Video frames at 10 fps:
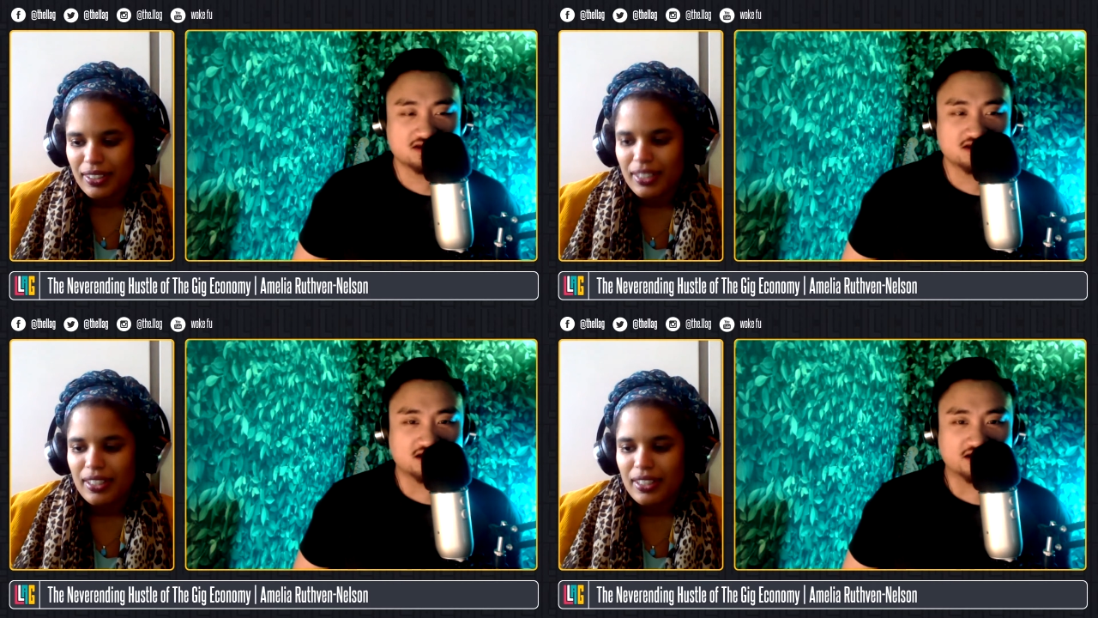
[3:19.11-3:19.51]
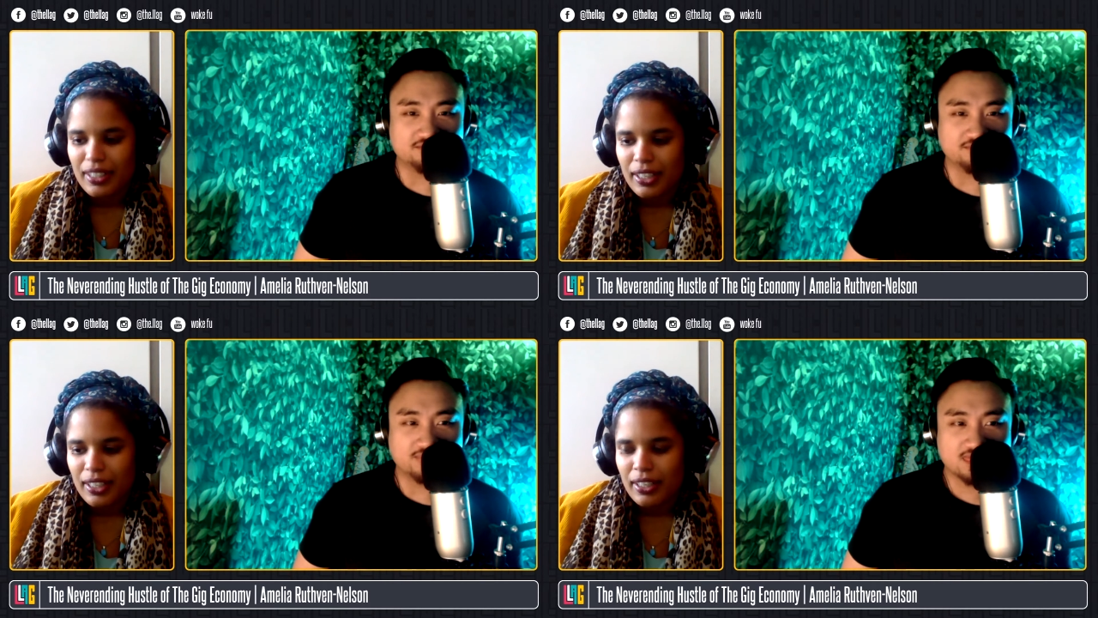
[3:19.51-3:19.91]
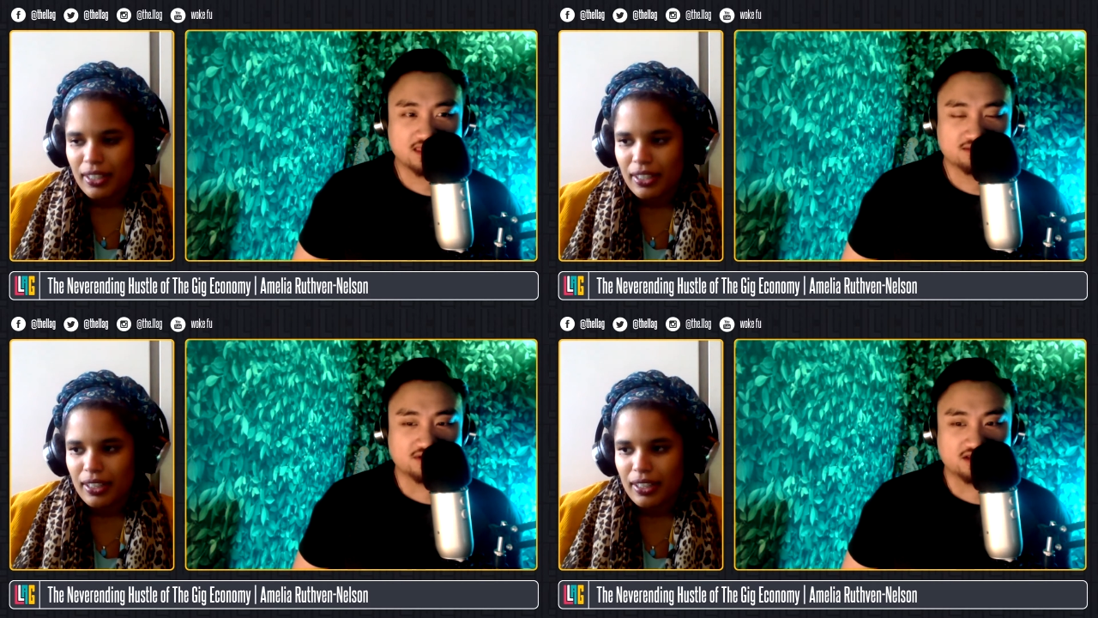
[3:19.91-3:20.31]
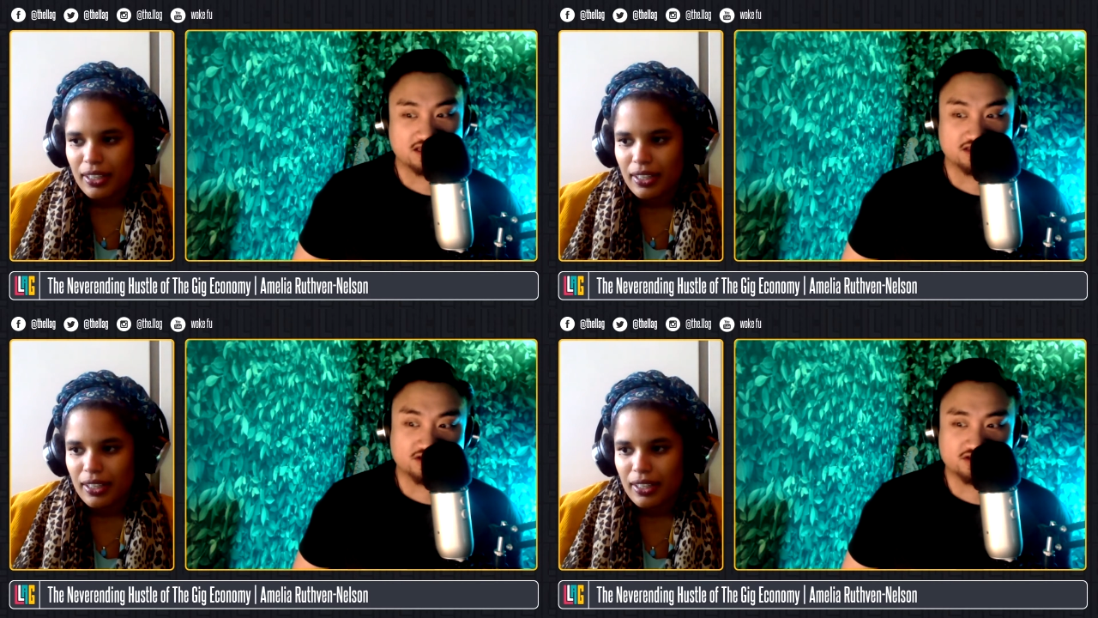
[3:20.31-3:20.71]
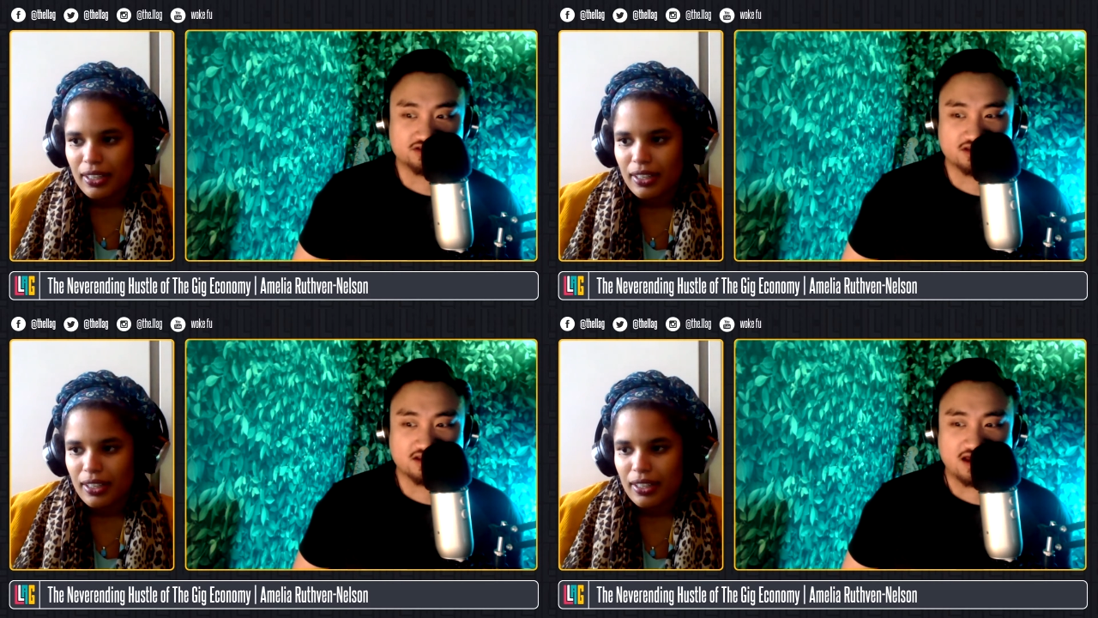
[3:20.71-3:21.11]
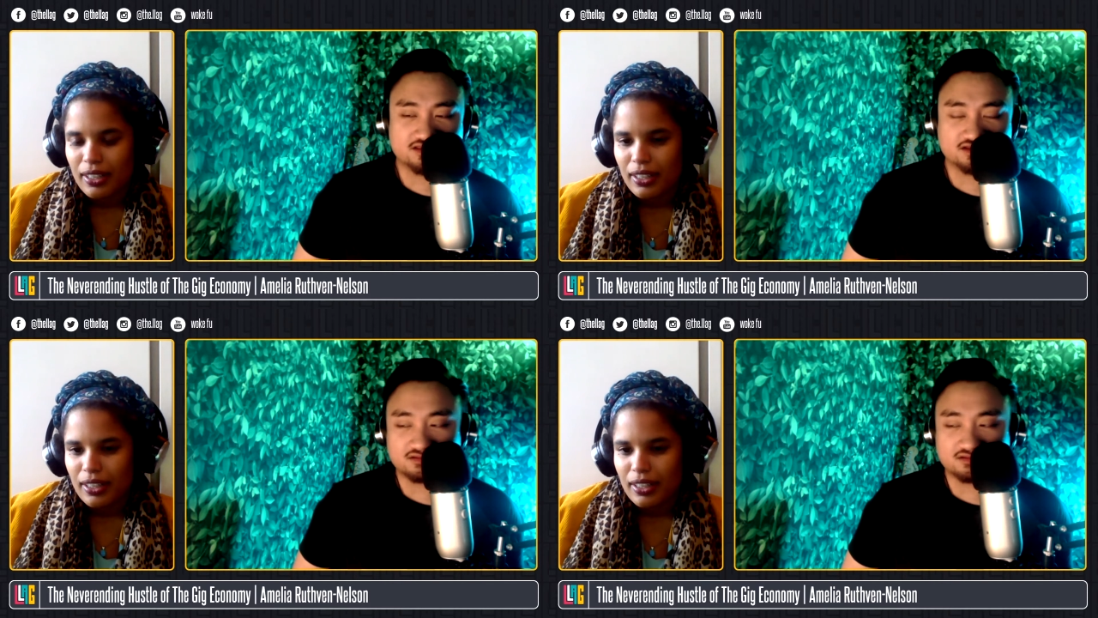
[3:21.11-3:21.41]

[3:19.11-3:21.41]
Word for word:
Speaker 1: Um, but it, it, I think,